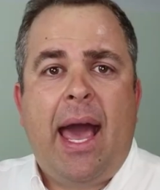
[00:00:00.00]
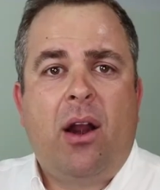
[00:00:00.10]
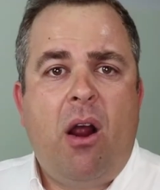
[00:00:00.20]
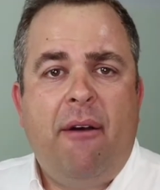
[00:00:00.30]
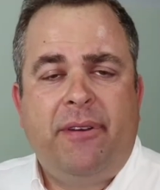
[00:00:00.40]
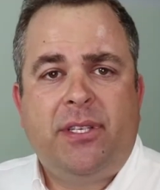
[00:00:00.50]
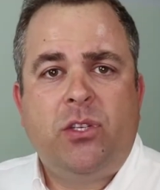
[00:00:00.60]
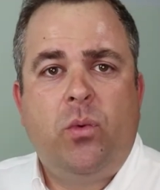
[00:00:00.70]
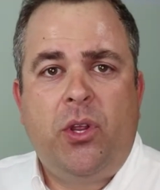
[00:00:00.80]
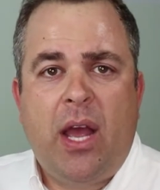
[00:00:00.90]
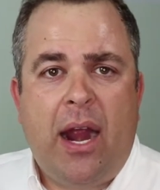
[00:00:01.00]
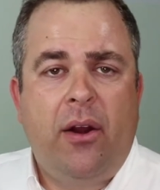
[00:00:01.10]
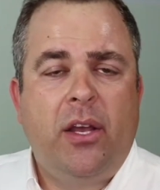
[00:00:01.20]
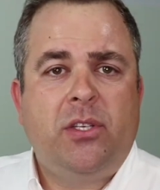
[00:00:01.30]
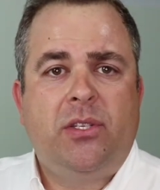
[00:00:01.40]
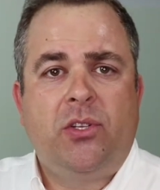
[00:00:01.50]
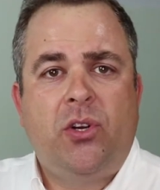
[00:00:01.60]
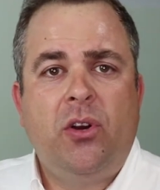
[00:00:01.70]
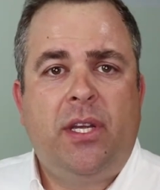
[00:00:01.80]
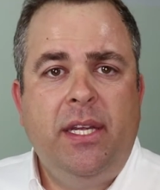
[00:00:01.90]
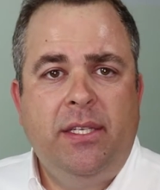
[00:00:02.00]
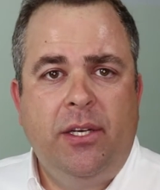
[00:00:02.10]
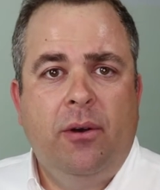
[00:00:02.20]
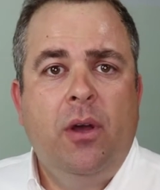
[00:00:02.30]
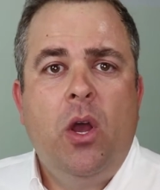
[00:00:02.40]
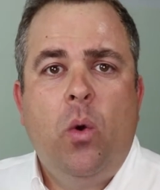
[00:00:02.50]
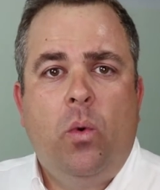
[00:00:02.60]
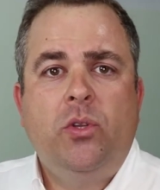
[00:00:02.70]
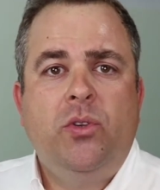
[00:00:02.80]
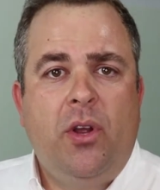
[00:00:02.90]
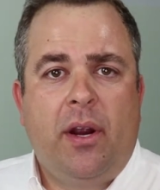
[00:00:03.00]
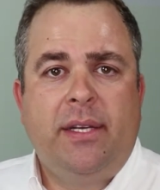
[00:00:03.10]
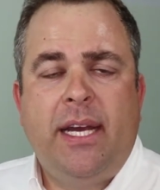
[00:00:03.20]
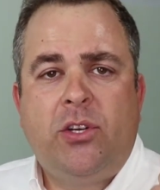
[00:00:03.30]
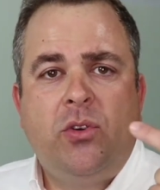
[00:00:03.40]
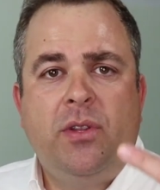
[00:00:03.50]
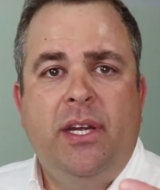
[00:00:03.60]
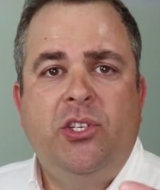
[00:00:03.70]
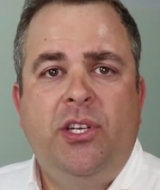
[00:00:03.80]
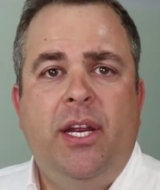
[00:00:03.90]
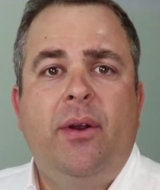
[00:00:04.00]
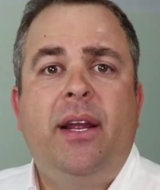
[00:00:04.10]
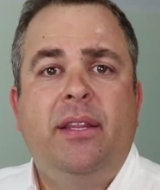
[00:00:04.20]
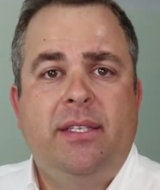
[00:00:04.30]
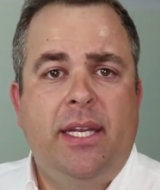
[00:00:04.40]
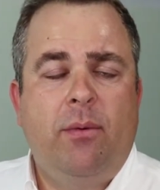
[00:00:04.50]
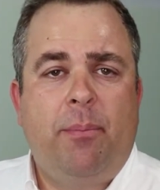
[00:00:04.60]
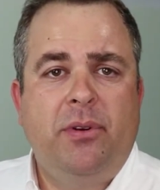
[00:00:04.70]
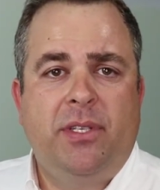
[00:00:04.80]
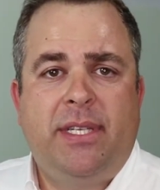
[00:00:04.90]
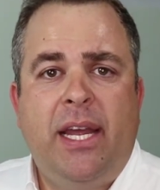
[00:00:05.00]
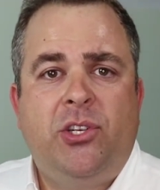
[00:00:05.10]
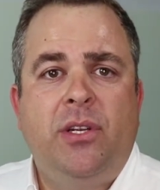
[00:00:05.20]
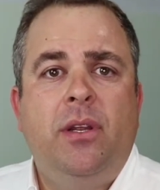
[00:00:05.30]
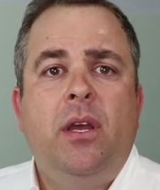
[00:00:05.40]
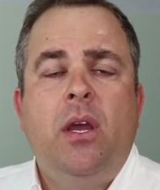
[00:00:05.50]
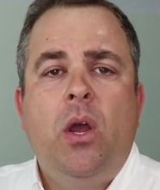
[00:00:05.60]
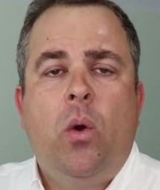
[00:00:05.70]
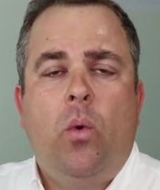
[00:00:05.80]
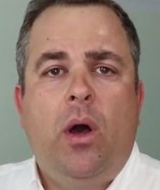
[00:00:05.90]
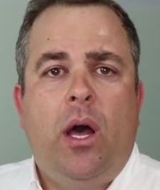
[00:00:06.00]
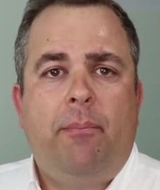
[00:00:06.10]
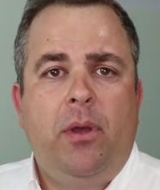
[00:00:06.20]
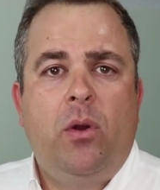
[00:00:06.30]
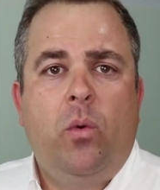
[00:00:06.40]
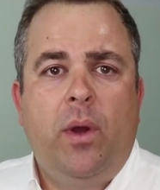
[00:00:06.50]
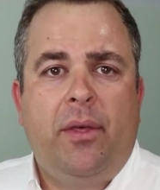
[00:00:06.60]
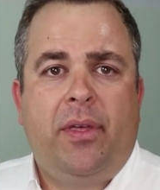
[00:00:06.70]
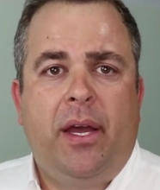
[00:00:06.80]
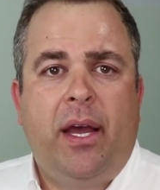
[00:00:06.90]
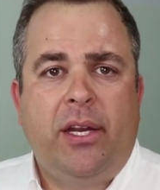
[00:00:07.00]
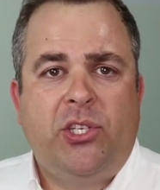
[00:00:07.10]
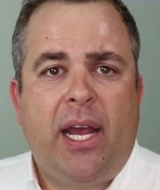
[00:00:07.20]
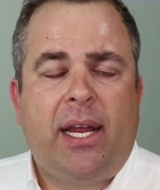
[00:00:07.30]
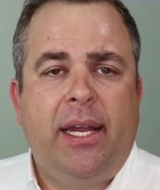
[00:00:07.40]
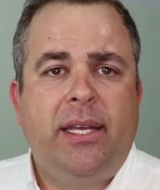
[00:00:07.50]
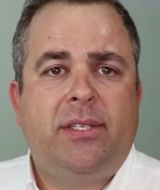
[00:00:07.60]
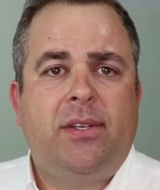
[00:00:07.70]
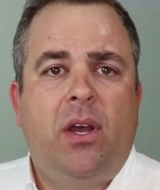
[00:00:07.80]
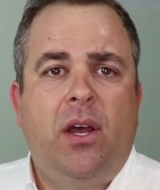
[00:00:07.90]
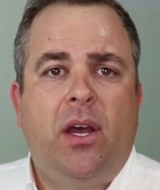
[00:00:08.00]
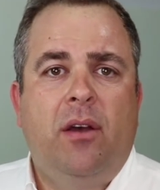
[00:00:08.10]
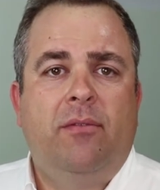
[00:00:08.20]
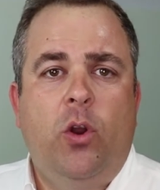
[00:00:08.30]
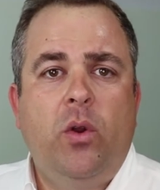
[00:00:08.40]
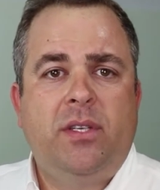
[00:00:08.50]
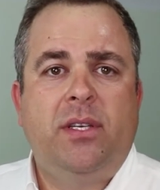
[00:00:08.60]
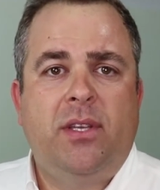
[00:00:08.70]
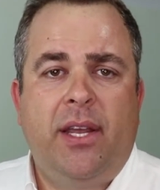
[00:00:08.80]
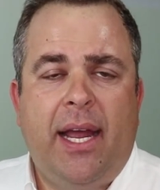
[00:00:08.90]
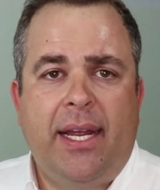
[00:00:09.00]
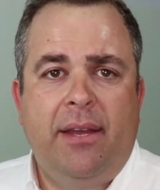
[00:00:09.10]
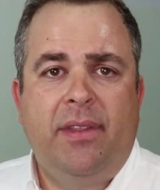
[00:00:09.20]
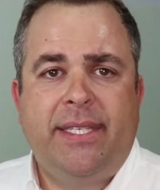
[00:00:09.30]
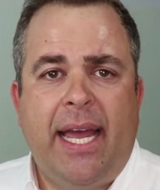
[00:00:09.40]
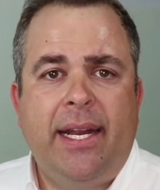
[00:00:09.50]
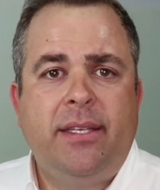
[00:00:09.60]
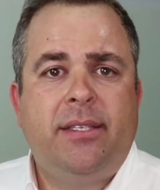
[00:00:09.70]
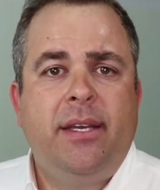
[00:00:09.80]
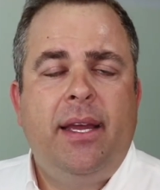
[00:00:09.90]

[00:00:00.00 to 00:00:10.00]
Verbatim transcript: At our offices, when you hire us, it's a turnkey deal. We'll do the architectural, the engineering, the city representation, We'll help you with a, a checklist of notices that you got to give the tenants,